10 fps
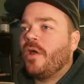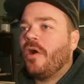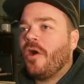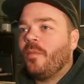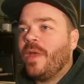
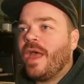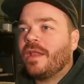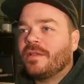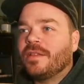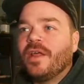Oh
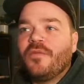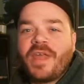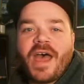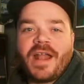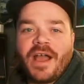man, love
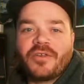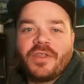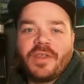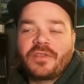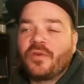that
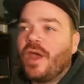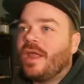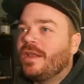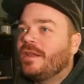actually. That's great.